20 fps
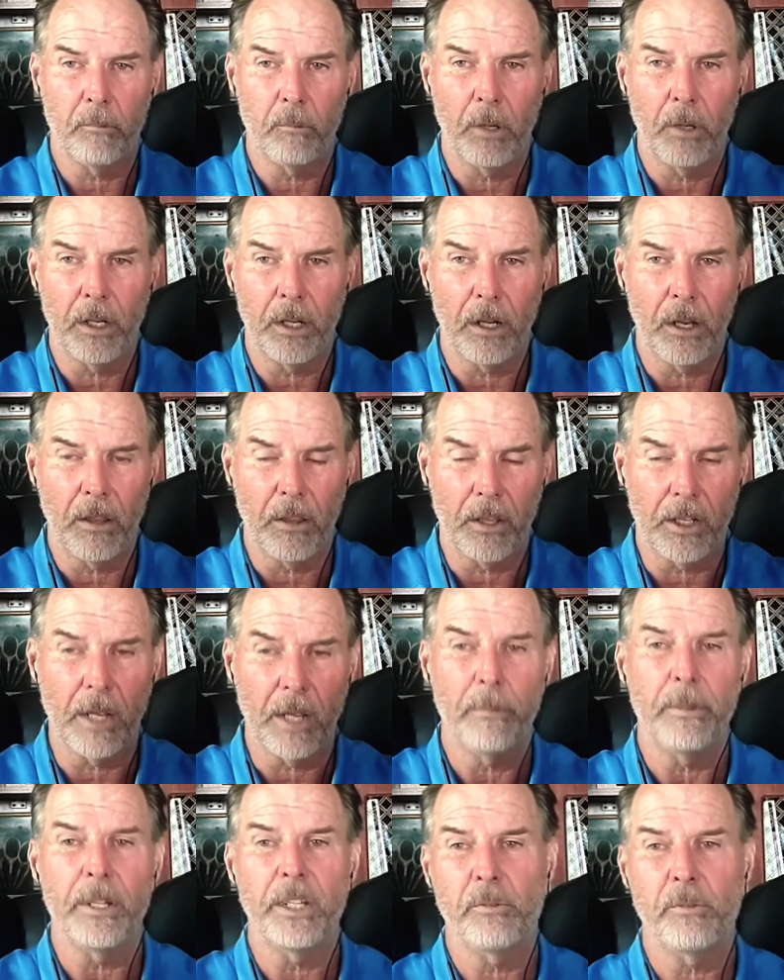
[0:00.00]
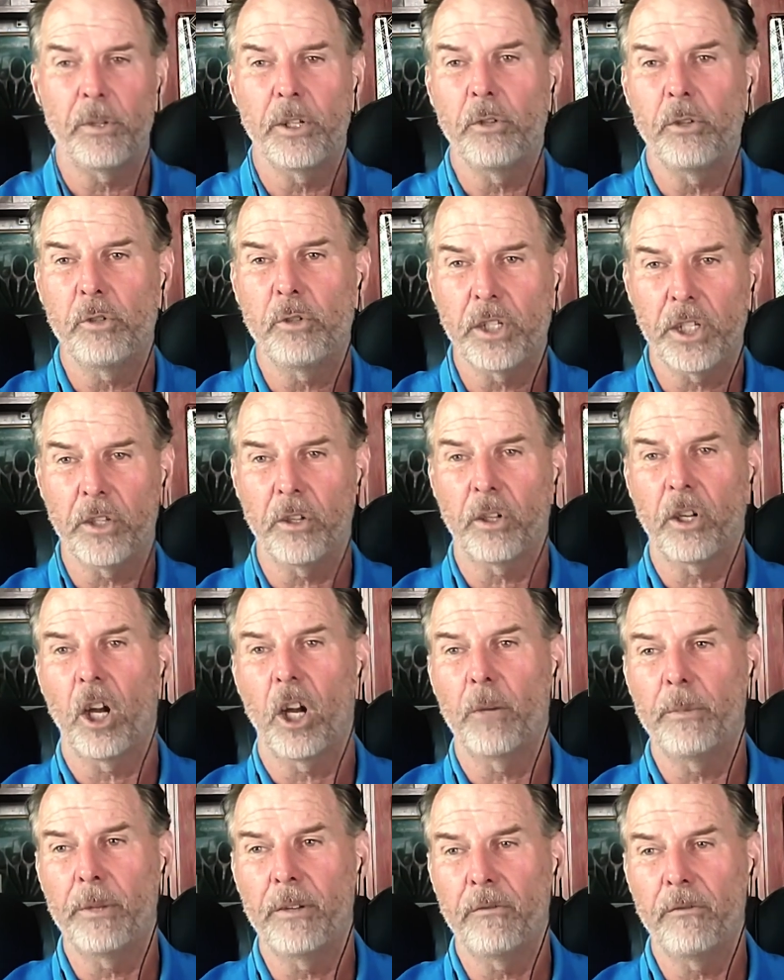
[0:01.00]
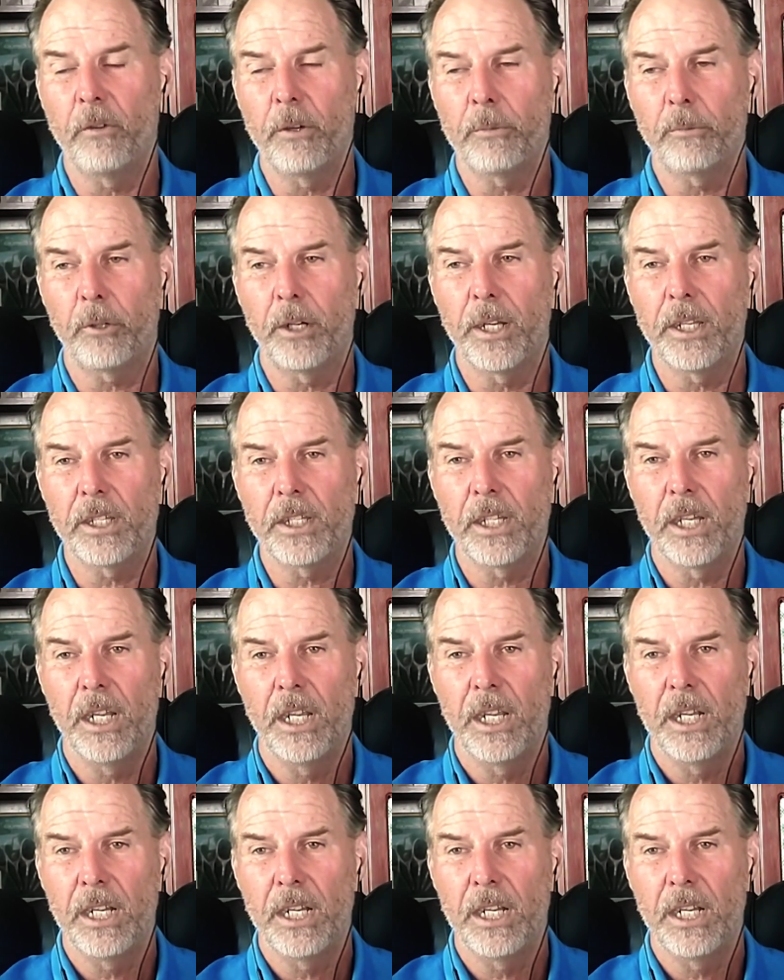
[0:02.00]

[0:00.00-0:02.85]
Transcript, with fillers: uh, the companies reducing their carbon footprints.